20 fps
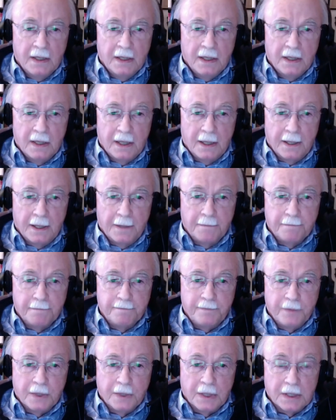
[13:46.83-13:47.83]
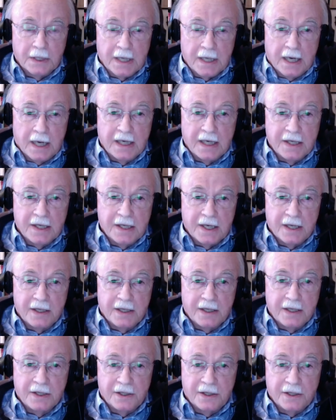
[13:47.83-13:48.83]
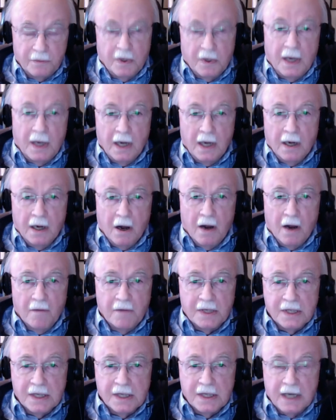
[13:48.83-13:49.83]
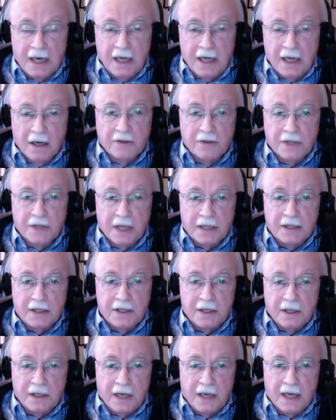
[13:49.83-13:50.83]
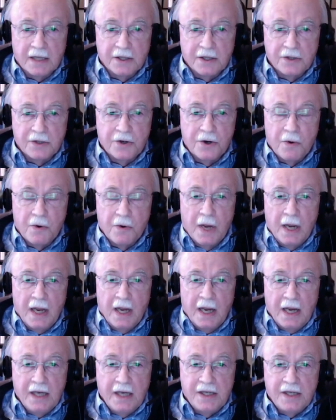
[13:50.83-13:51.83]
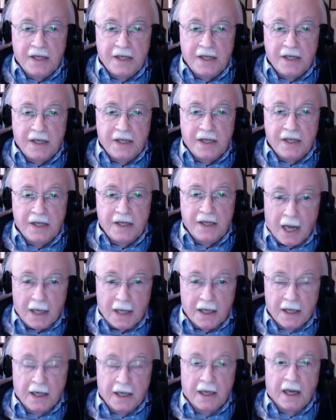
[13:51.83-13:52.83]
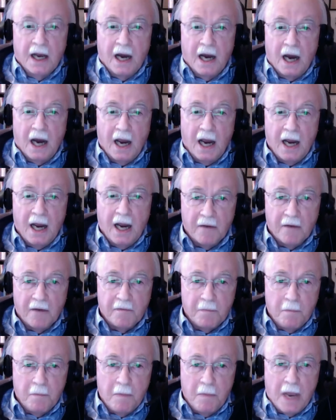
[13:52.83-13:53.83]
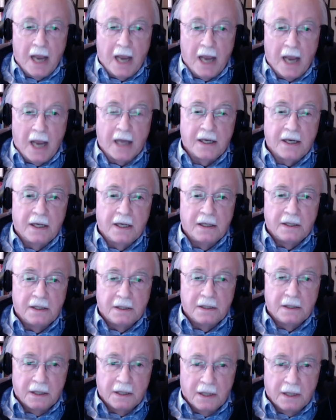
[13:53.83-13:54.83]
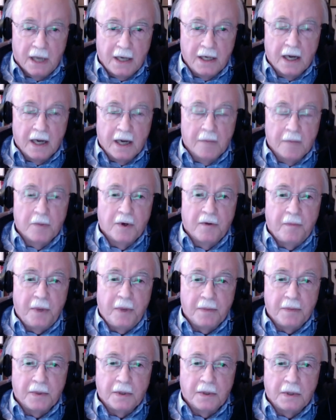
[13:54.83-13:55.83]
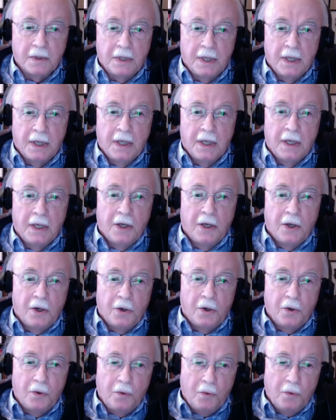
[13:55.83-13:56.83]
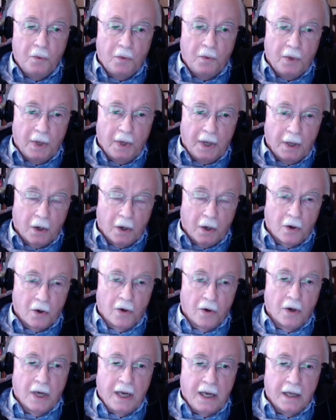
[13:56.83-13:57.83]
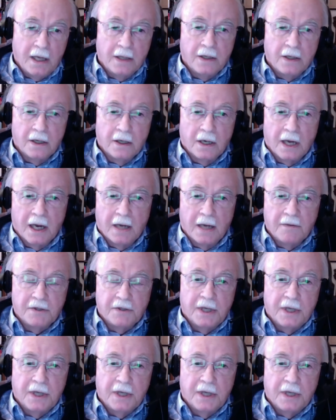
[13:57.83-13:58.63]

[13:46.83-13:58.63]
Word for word: Um, Ghazali says, obviously he knows that's, that's true. He says, but I have met a number of people who early in their lives